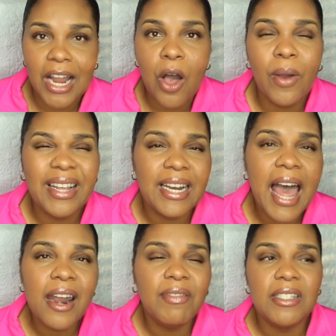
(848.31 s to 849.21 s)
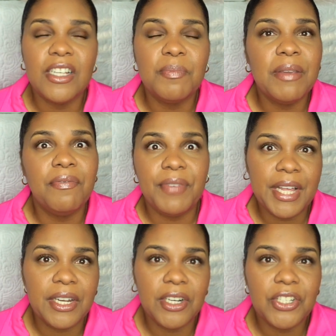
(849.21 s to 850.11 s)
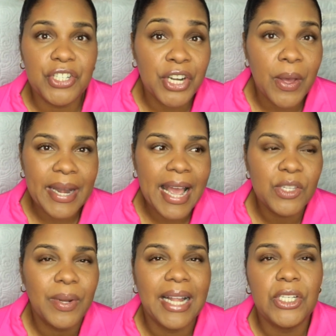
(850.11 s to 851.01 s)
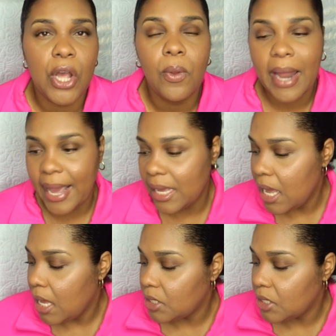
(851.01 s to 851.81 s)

know. And a lot of it just be fillers, you know, and that's what I don't like.